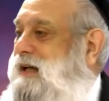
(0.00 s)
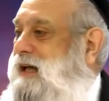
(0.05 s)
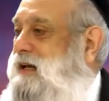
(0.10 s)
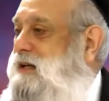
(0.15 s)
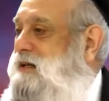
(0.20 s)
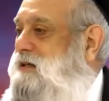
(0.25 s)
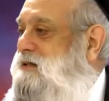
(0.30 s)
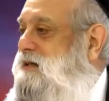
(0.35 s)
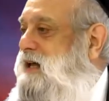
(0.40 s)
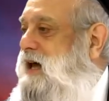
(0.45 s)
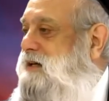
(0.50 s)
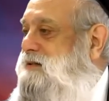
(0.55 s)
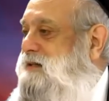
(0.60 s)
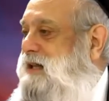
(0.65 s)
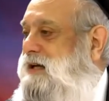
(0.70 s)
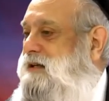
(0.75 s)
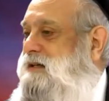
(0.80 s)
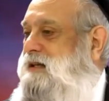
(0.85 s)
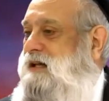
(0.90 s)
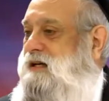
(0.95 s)
And he says
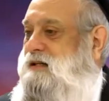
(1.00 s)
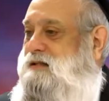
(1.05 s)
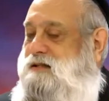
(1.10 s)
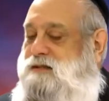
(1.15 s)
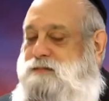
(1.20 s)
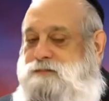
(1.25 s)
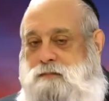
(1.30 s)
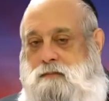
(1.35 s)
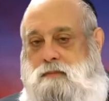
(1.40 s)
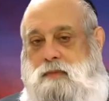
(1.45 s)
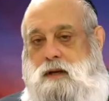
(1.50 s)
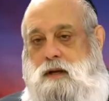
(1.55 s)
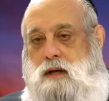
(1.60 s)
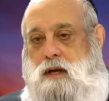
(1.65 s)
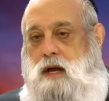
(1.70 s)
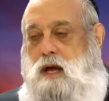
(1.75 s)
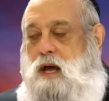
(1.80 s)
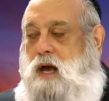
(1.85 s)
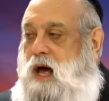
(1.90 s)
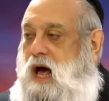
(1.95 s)
like this,
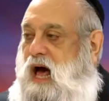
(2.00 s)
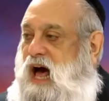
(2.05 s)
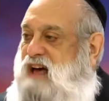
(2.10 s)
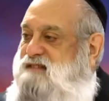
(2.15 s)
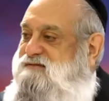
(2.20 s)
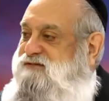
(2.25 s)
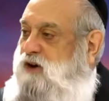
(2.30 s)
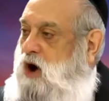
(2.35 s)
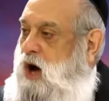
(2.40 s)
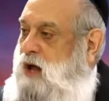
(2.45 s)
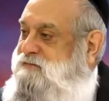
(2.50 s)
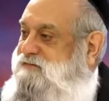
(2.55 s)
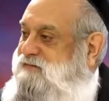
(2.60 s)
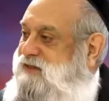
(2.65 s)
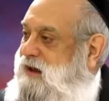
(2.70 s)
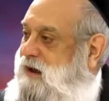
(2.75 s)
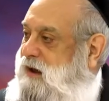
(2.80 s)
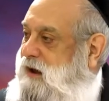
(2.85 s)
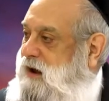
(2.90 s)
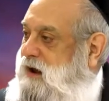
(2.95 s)
I want
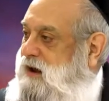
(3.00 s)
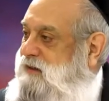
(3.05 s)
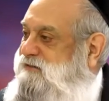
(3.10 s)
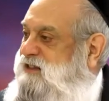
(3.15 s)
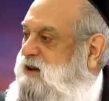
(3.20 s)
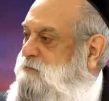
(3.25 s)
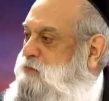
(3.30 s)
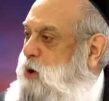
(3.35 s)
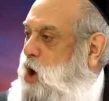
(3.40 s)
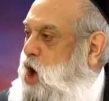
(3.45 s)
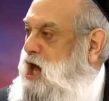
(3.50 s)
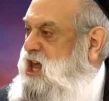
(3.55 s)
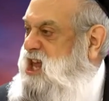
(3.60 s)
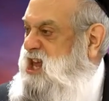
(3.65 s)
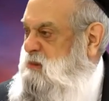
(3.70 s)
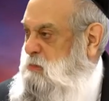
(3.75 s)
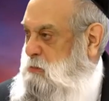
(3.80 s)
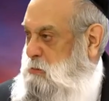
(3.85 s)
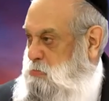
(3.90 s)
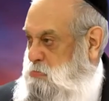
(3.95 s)
to read the
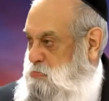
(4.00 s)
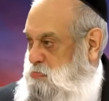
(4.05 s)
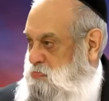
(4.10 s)
poem.